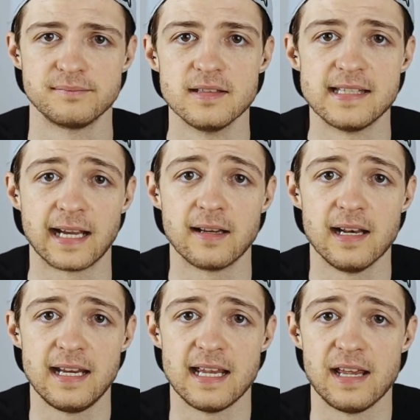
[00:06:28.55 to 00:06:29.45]

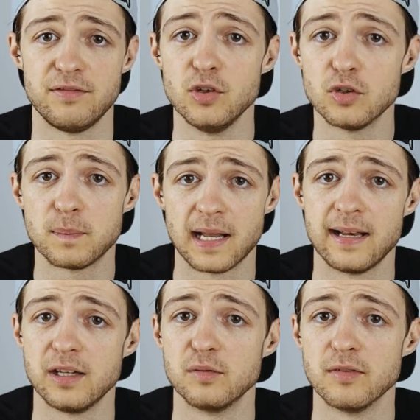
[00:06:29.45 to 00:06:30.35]
Secondly, if you're
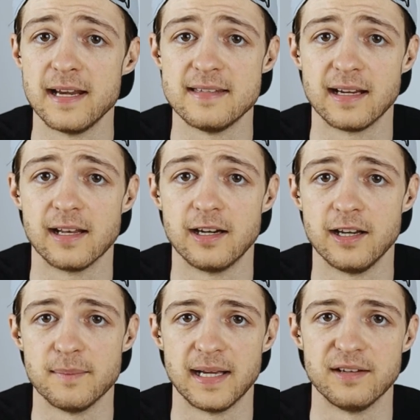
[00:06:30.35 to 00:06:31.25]
planning on racing an
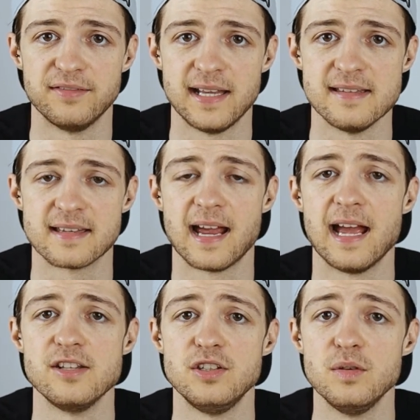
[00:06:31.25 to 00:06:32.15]
Ironman event
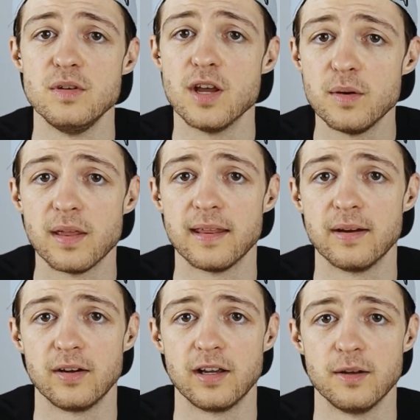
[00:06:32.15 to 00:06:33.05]
and you know that
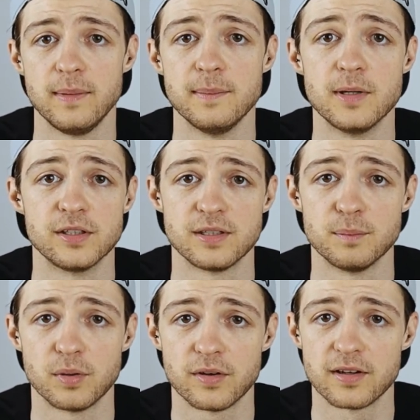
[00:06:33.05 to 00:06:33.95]
there are going to be Maurten
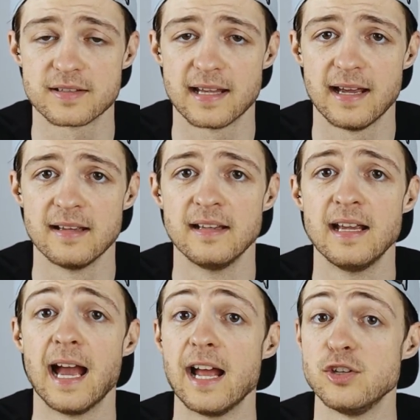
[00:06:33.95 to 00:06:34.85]
products there
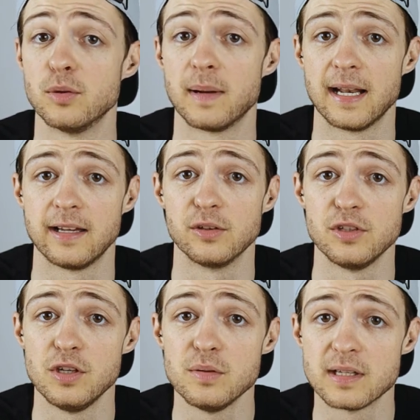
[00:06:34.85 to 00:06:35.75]
and you're planning
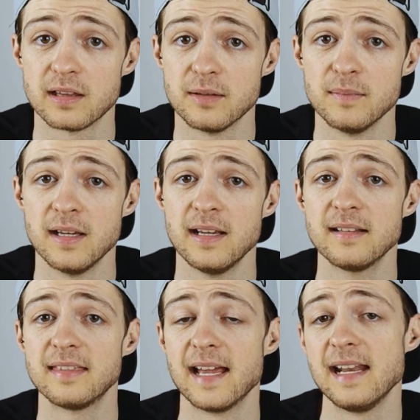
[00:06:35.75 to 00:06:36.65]
on using them,
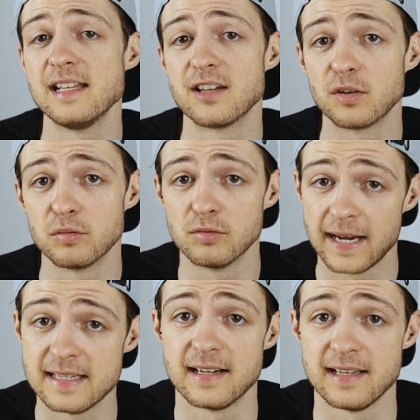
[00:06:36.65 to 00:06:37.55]
then it's a
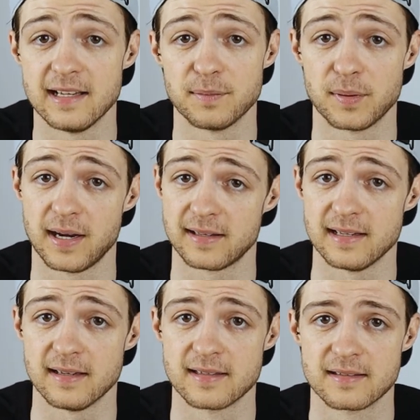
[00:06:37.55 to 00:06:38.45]
great idea to
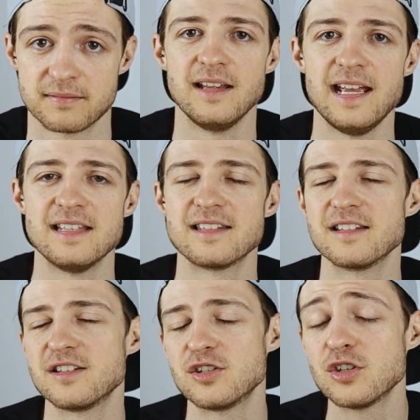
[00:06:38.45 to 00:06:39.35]
practice. It's
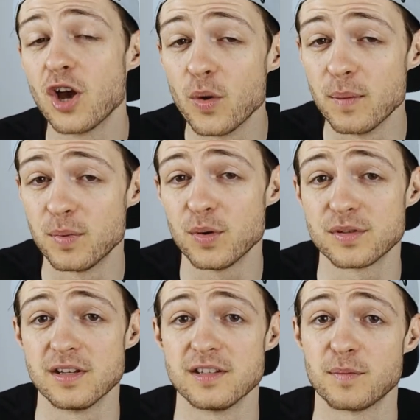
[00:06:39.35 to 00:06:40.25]
so
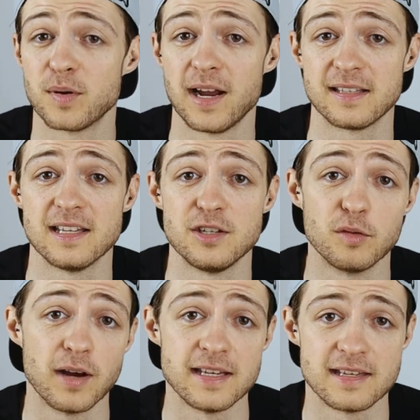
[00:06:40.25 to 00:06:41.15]
important to practice
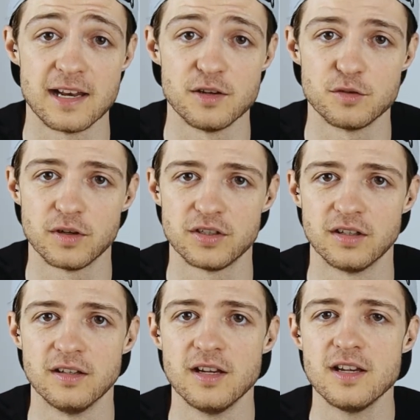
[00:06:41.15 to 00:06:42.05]
your race day
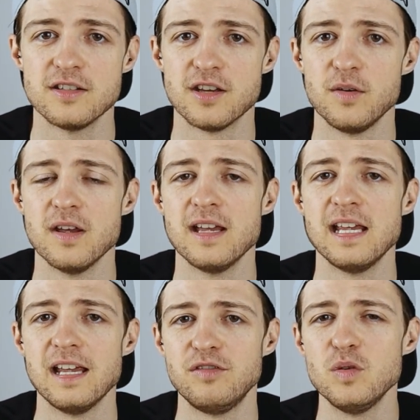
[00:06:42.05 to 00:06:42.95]
nutrition. So
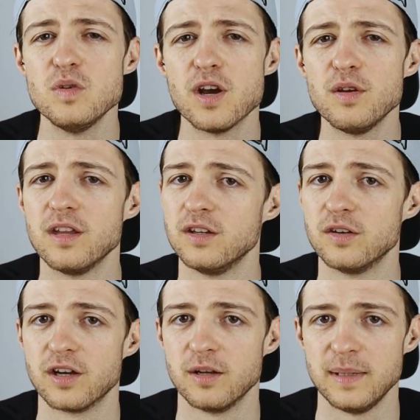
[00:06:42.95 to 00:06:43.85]
if you know that
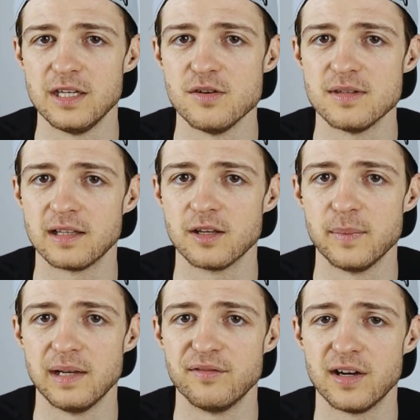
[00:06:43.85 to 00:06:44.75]
you're going to be using them
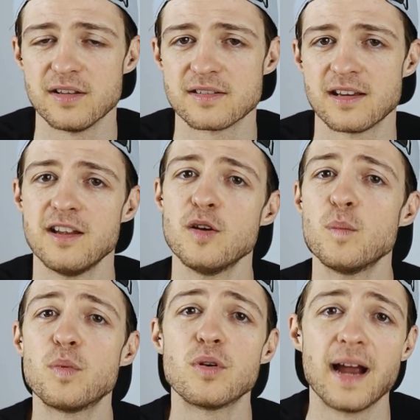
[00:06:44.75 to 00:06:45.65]
in advance,
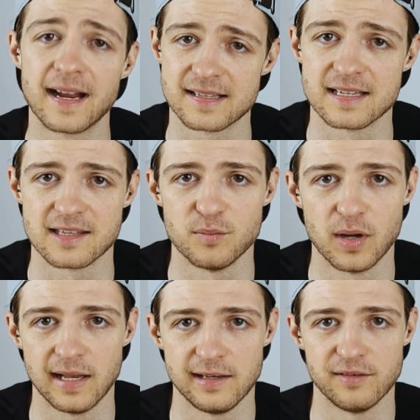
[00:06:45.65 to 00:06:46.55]
practice them
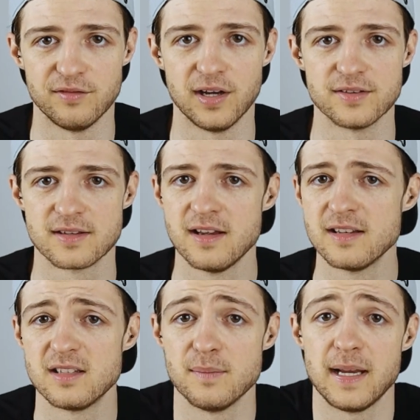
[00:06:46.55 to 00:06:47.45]
well in advance
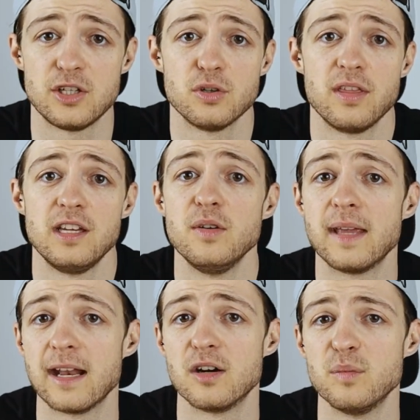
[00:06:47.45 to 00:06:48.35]
to make sure that you
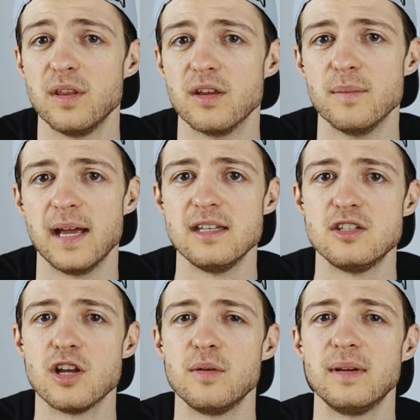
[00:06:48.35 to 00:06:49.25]
get on with them
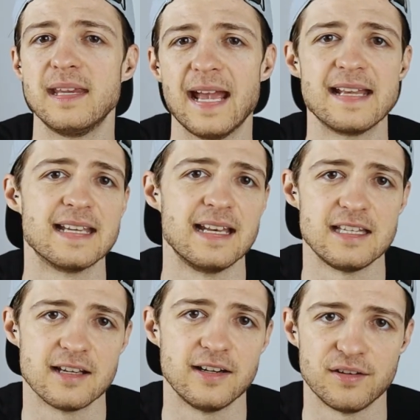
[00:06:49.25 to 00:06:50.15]
and don't get any
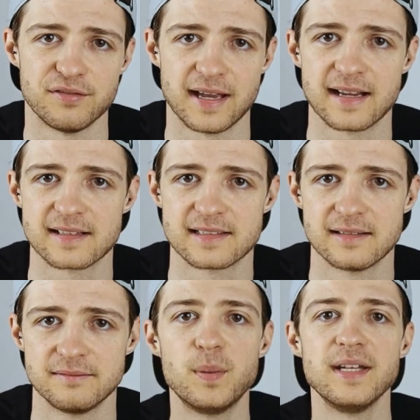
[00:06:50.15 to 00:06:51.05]
side effects.
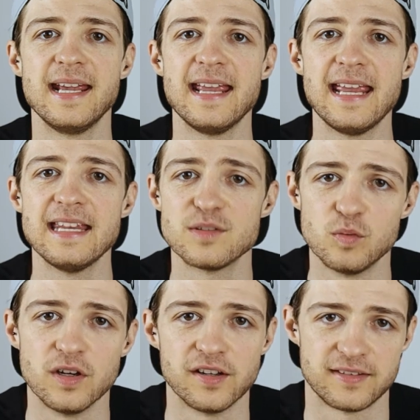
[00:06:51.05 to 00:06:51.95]
But it is
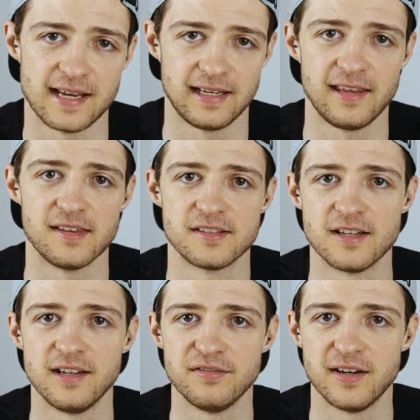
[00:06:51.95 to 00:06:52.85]
worth taking the
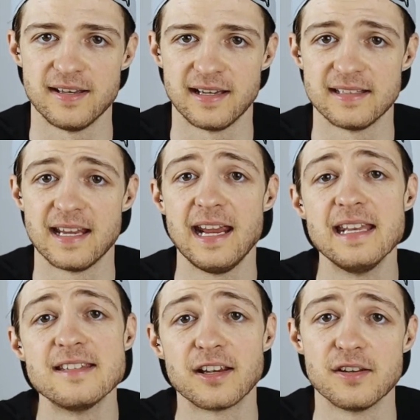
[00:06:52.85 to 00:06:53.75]
study findings
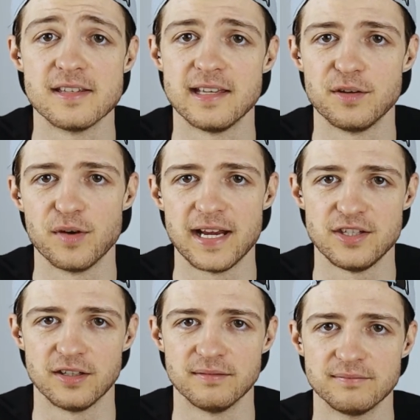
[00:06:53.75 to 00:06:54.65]
into
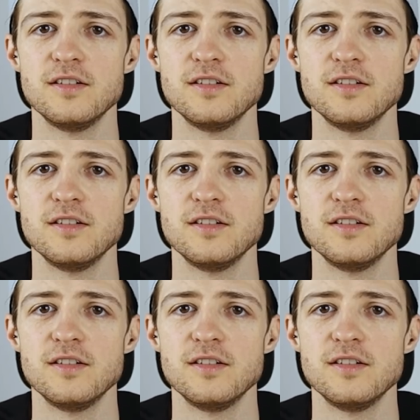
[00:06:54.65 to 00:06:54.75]
consideration.